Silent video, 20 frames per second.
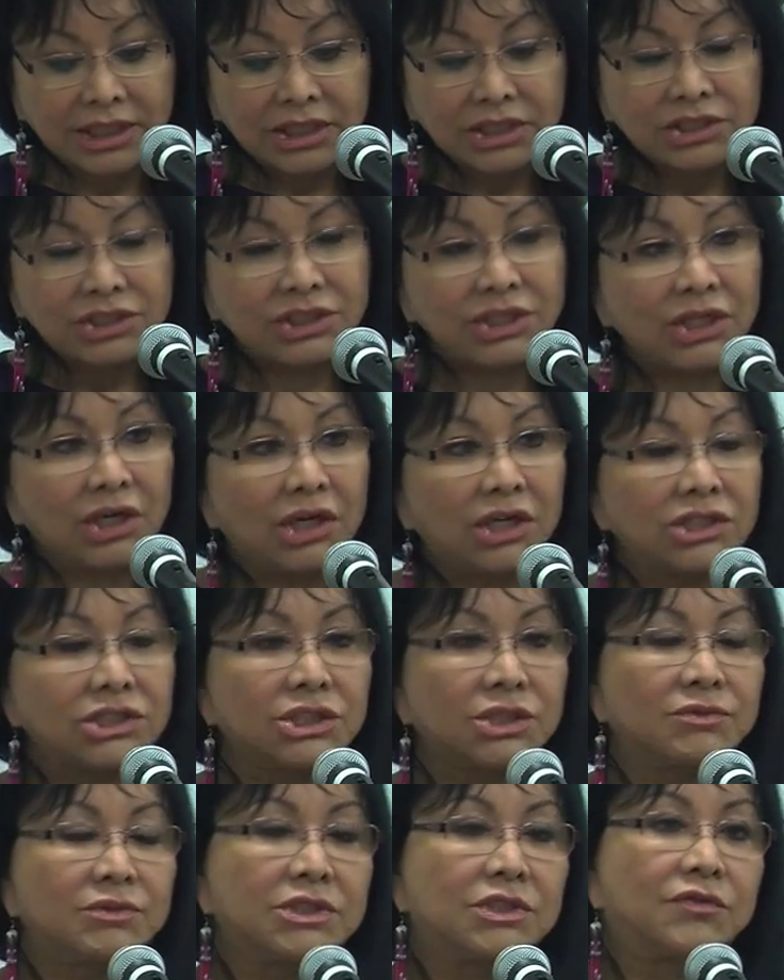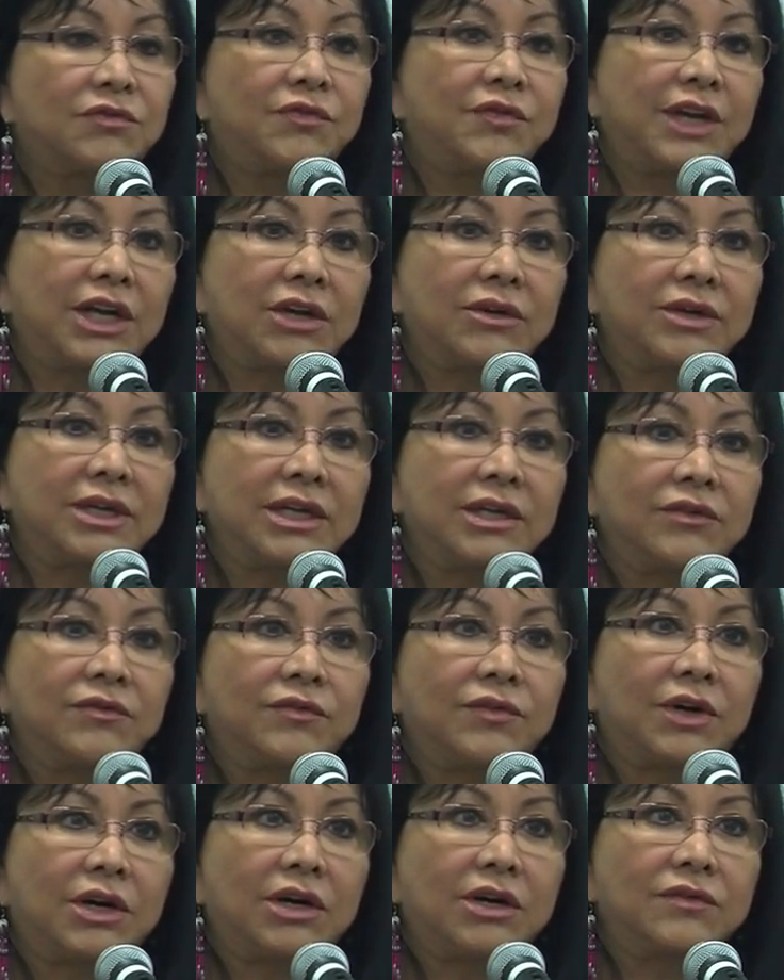She also was very
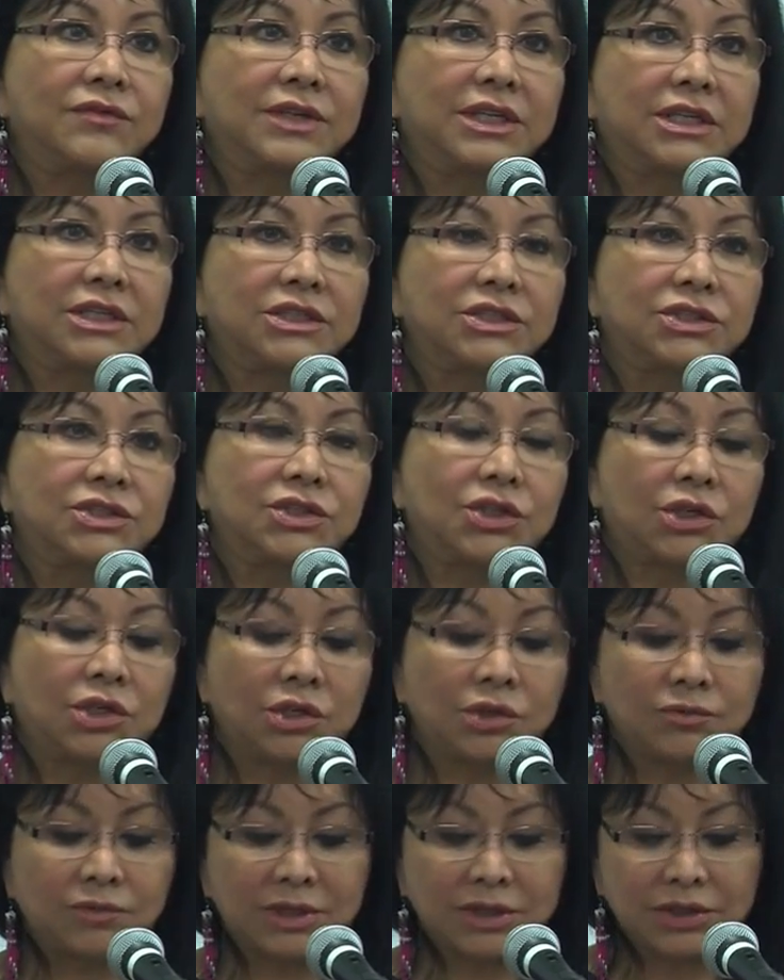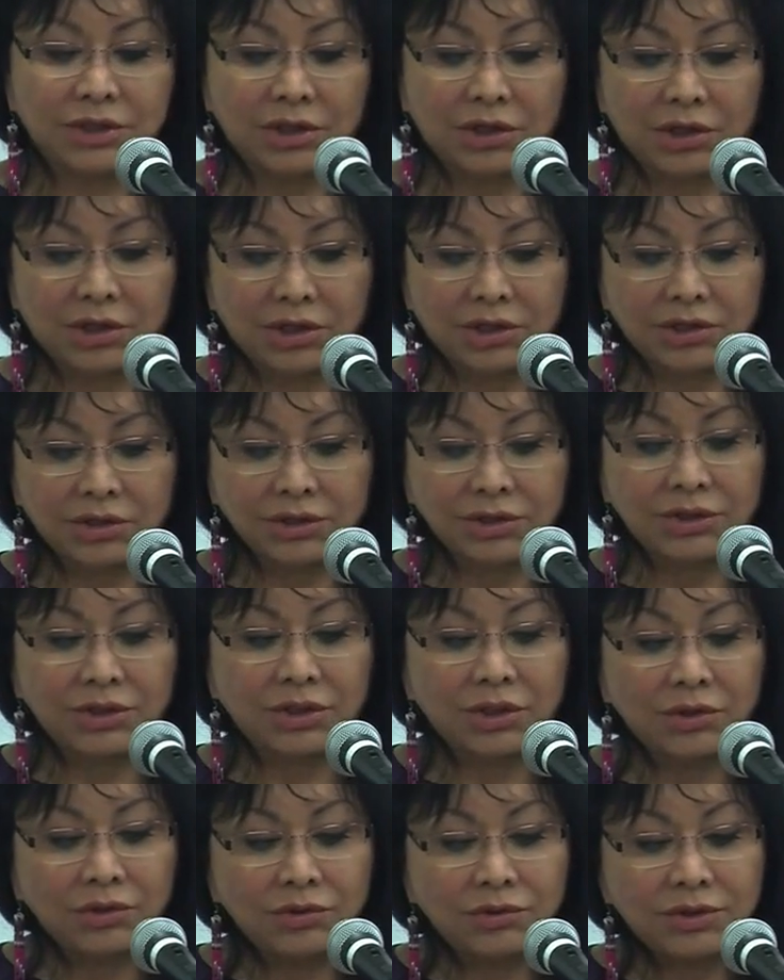involved and concerned with our
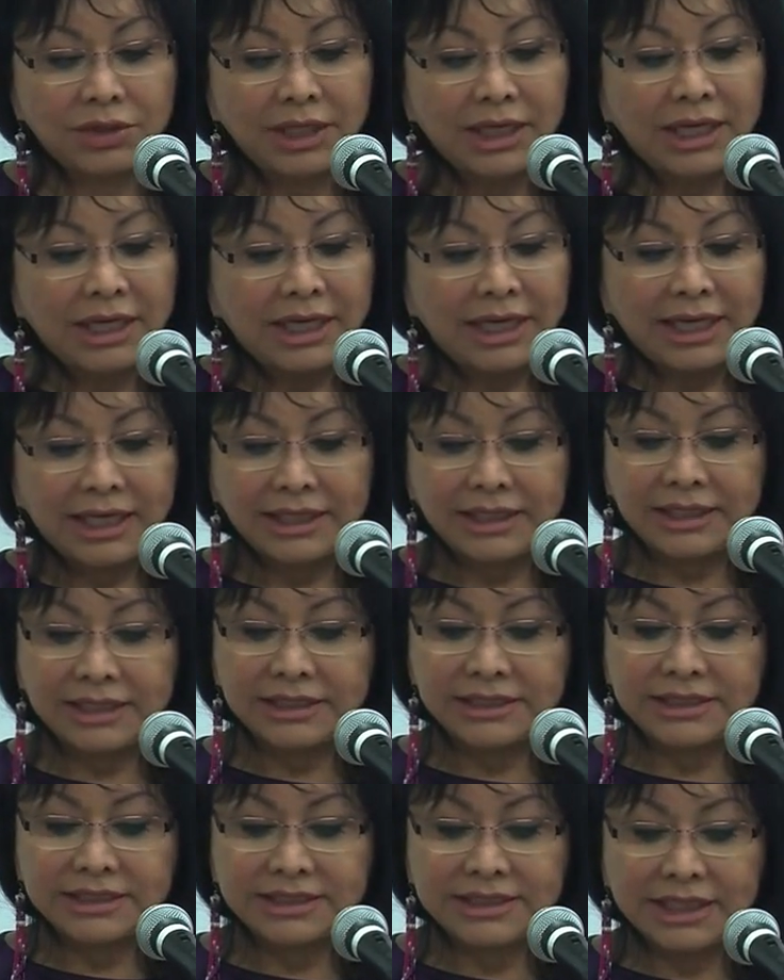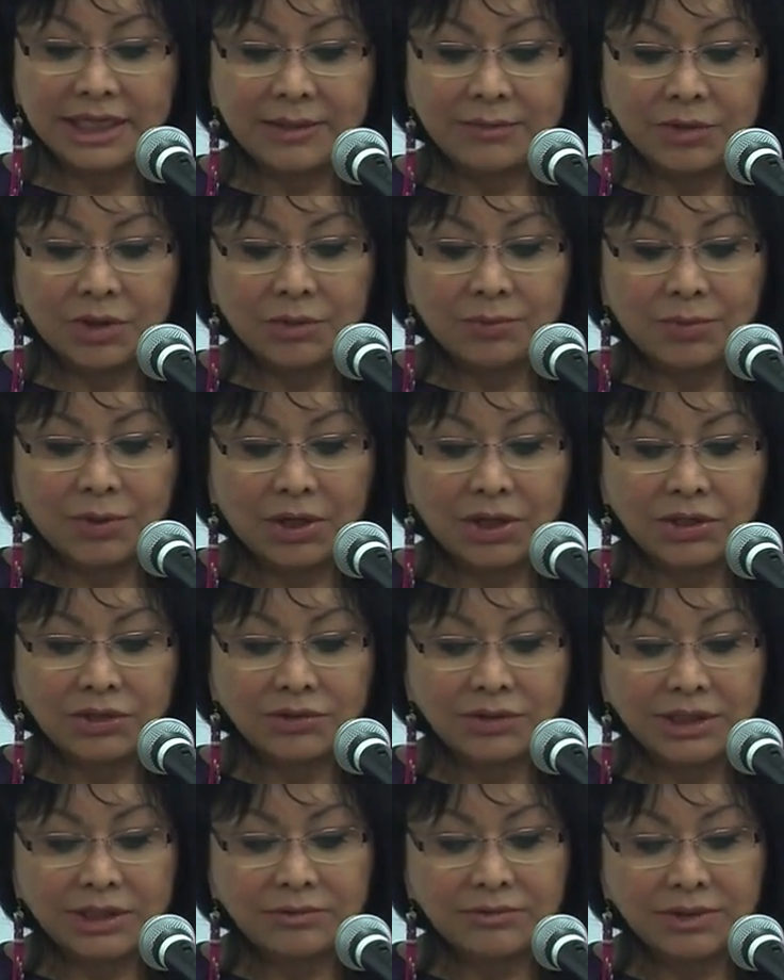youth, and this summer,
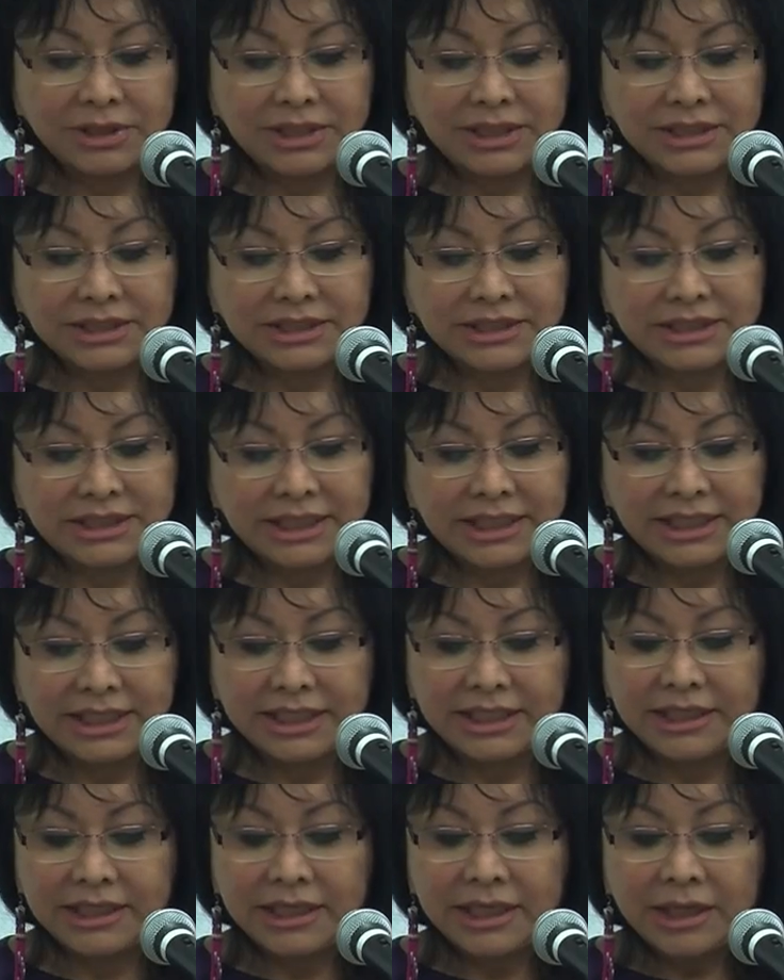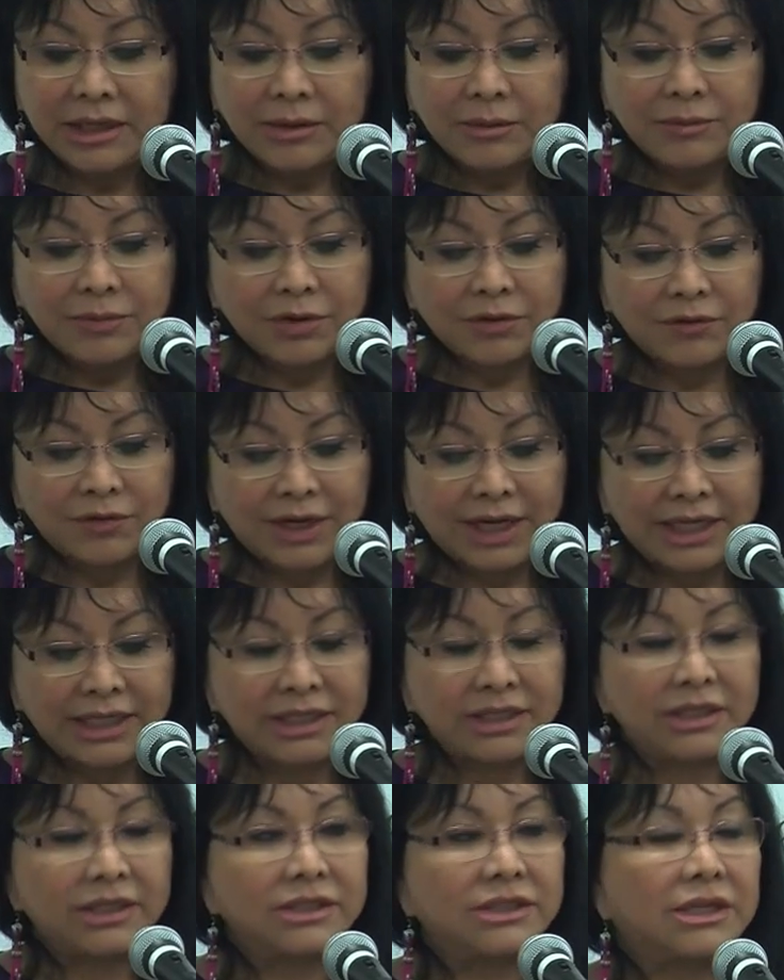partnering with the city,
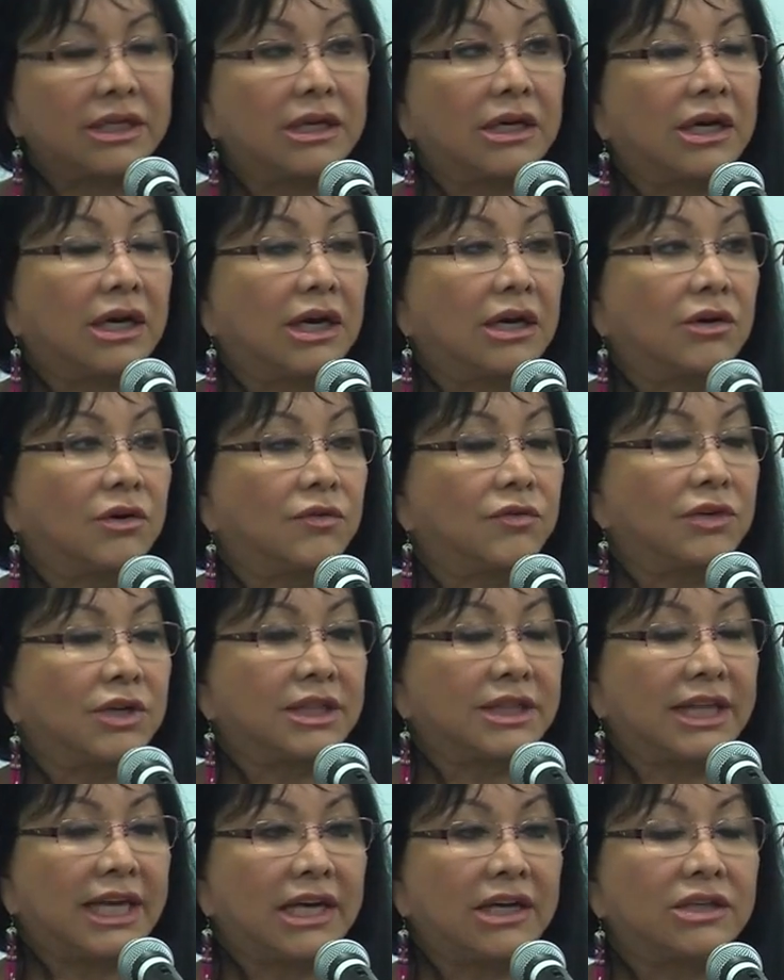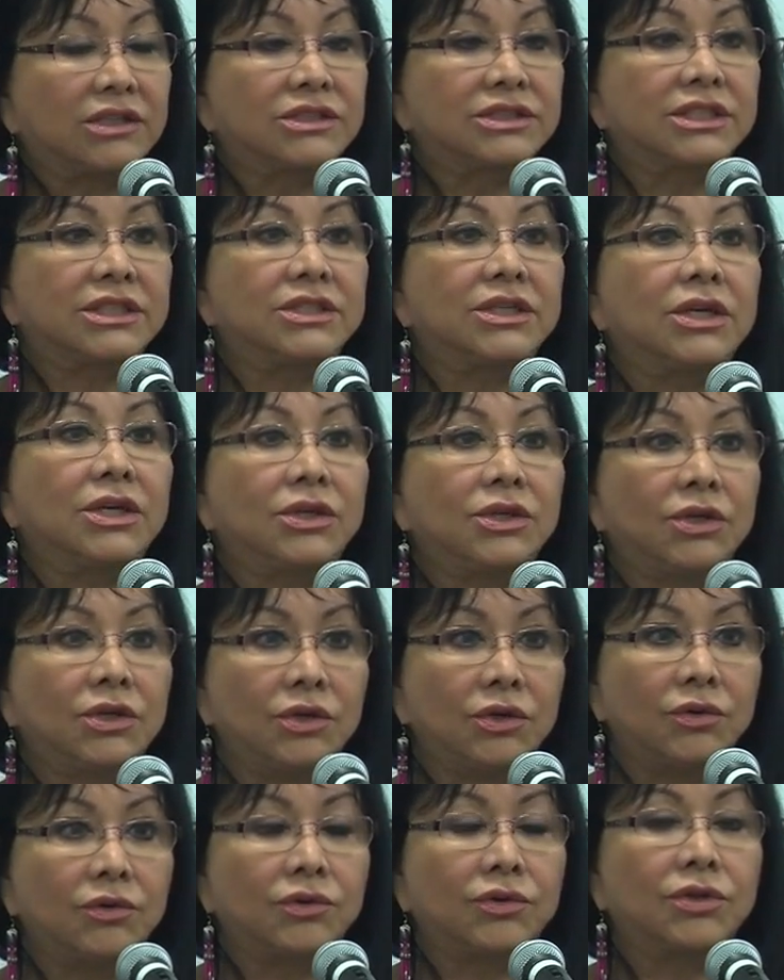provided over 1,000
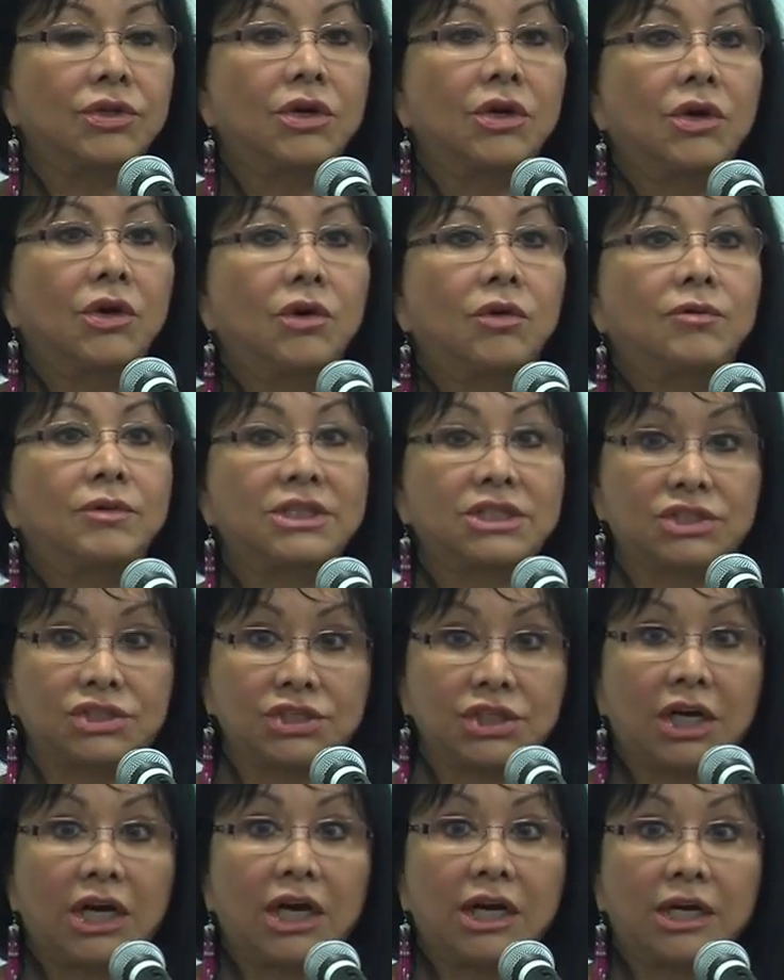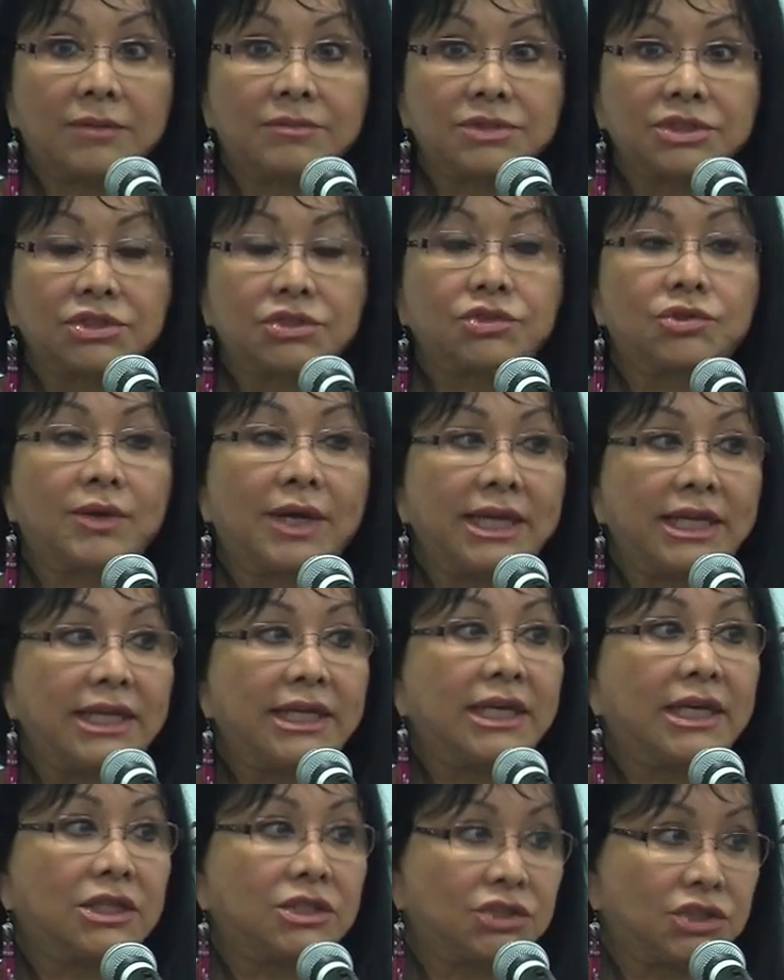youth with jobs,
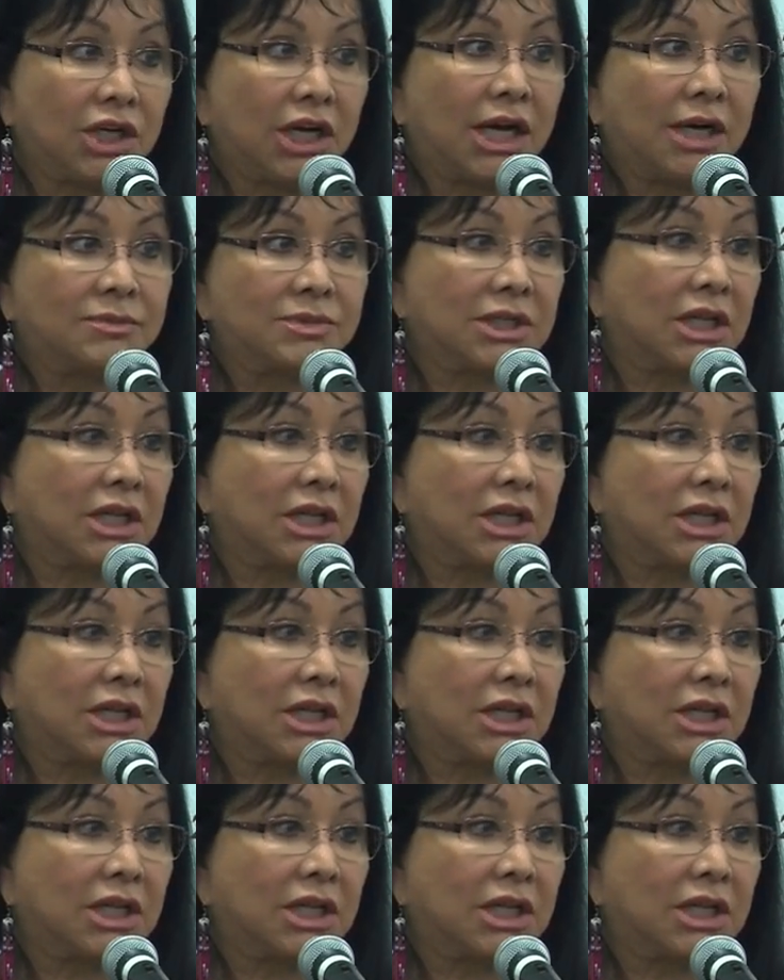training and jobs.